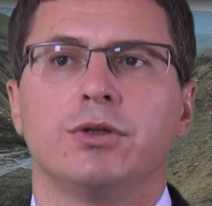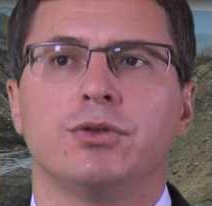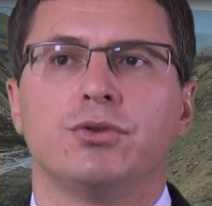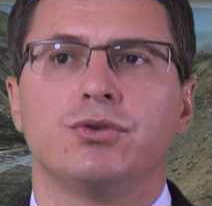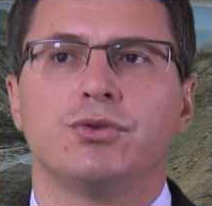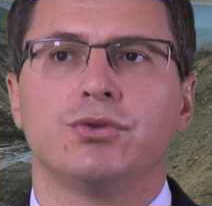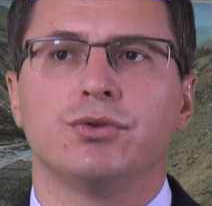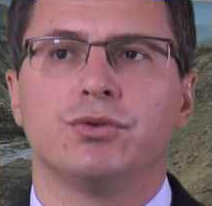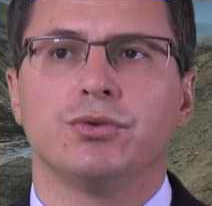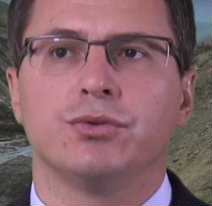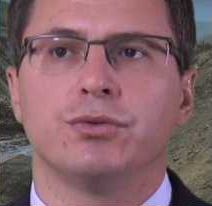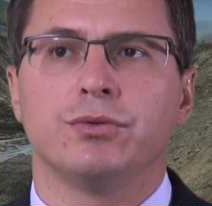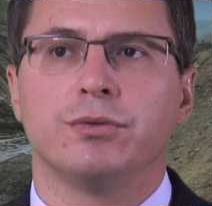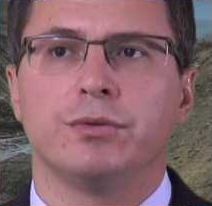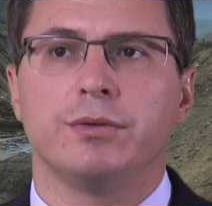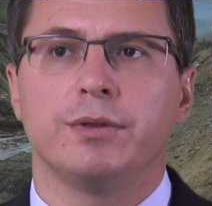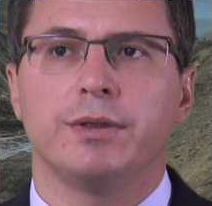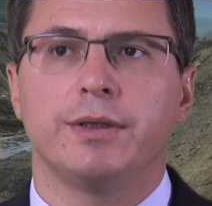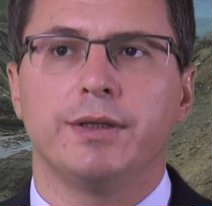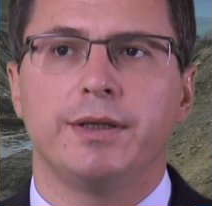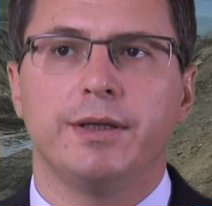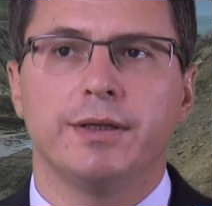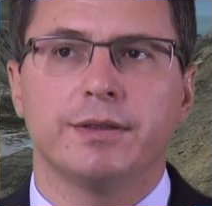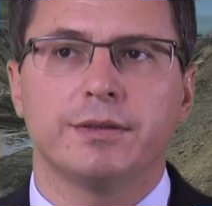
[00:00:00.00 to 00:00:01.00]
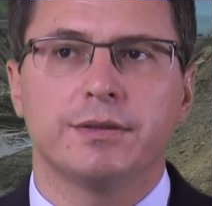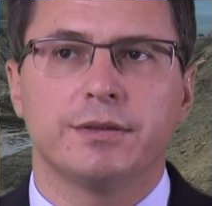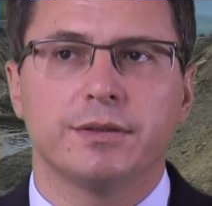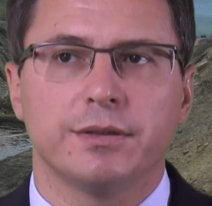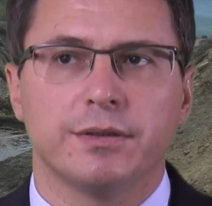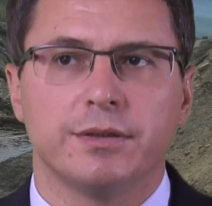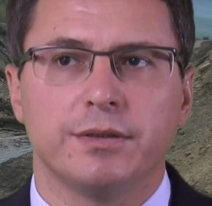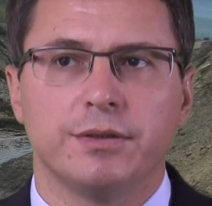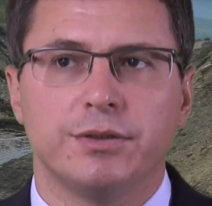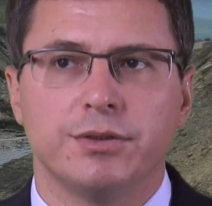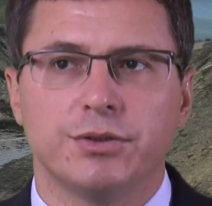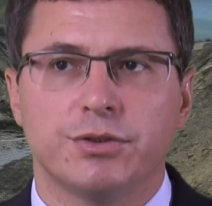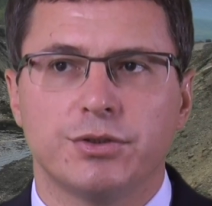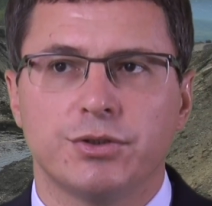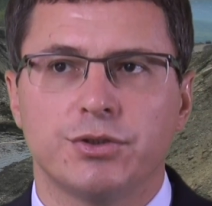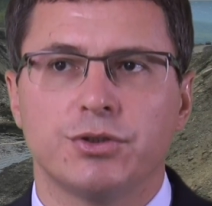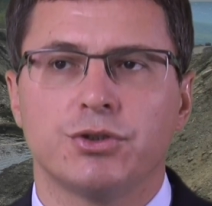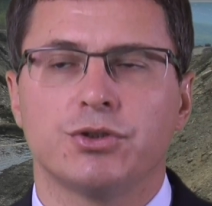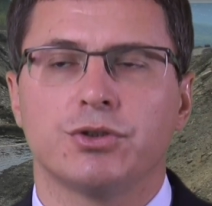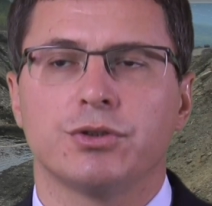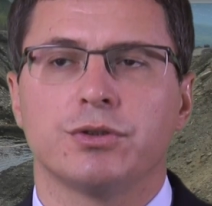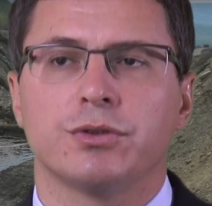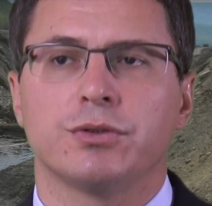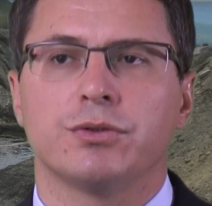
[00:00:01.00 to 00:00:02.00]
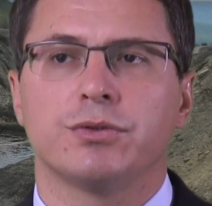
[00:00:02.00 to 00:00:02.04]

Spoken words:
to get the decision,